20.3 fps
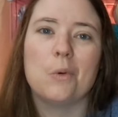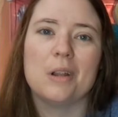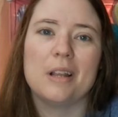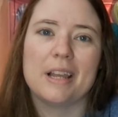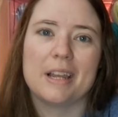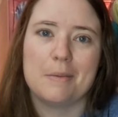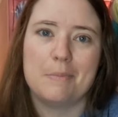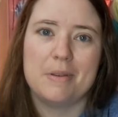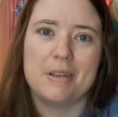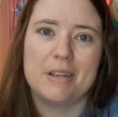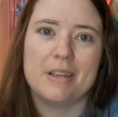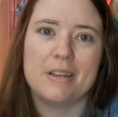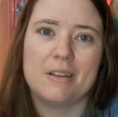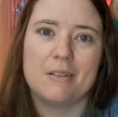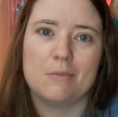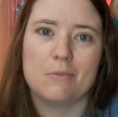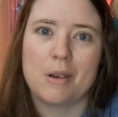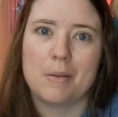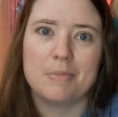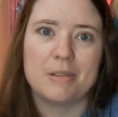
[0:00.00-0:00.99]
We're like a
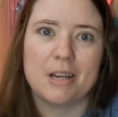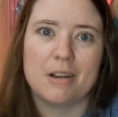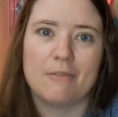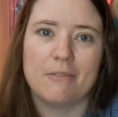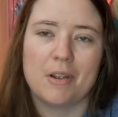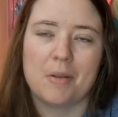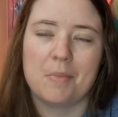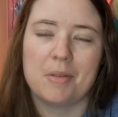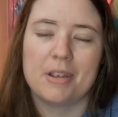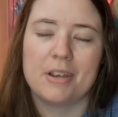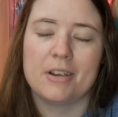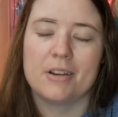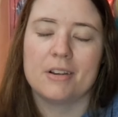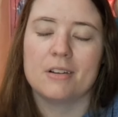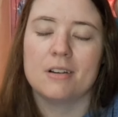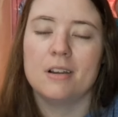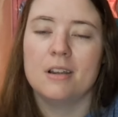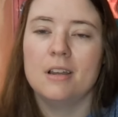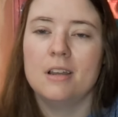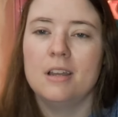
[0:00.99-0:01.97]
big reptile family here.